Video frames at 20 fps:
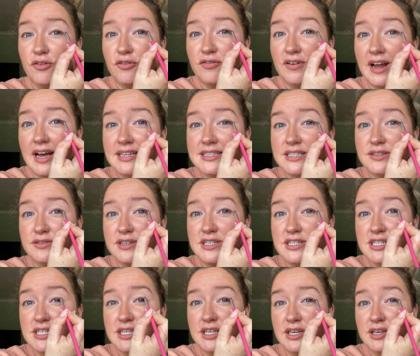flatter
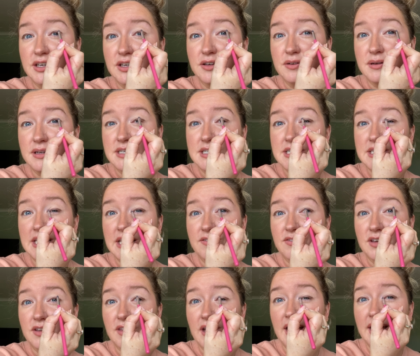into you and to give
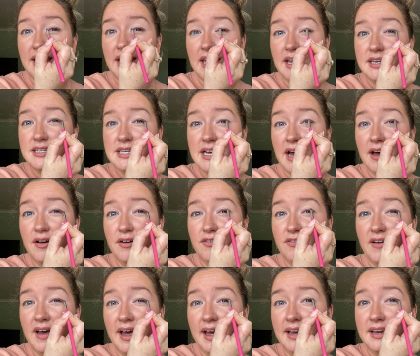you that kicked out
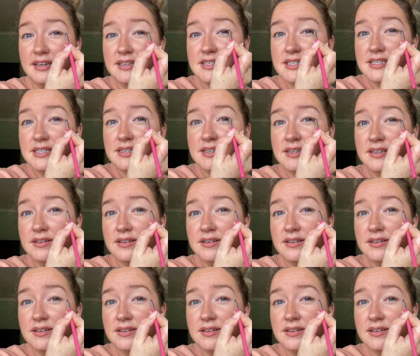effect.